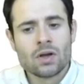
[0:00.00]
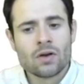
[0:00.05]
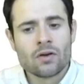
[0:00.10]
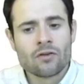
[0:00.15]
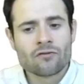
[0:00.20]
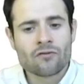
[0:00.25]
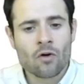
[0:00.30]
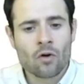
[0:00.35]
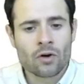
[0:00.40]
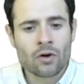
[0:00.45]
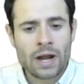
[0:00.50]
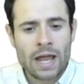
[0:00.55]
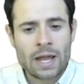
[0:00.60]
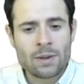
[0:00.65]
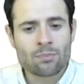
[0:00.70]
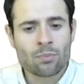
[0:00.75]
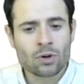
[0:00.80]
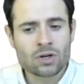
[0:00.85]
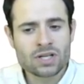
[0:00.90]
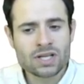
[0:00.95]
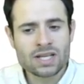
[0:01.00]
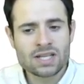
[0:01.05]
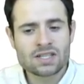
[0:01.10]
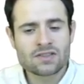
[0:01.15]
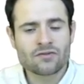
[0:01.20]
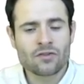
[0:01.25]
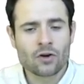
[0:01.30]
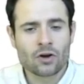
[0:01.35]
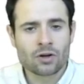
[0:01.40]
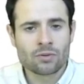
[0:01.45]
for a Portuguese
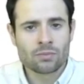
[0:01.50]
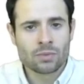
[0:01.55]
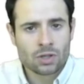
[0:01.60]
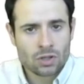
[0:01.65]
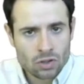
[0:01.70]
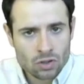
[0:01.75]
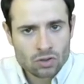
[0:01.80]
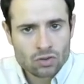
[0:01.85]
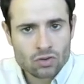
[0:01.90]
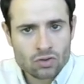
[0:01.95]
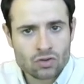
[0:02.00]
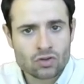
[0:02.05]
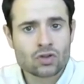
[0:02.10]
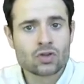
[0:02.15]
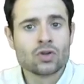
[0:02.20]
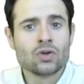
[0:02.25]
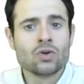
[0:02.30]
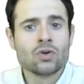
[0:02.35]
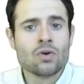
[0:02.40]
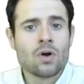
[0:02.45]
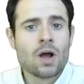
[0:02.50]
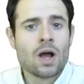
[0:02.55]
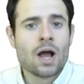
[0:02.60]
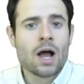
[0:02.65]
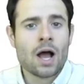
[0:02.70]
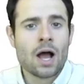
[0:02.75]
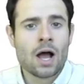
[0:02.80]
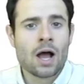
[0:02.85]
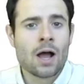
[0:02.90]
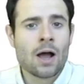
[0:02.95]
firm to
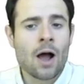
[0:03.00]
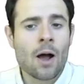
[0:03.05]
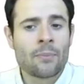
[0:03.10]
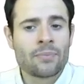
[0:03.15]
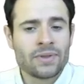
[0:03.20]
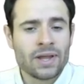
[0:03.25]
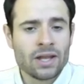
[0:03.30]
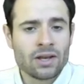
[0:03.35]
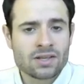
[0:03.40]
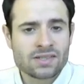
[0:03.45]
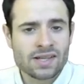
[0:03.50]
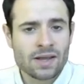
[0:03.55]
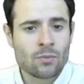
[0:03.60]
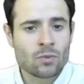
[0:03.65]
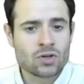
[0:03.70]
uh, obtain the same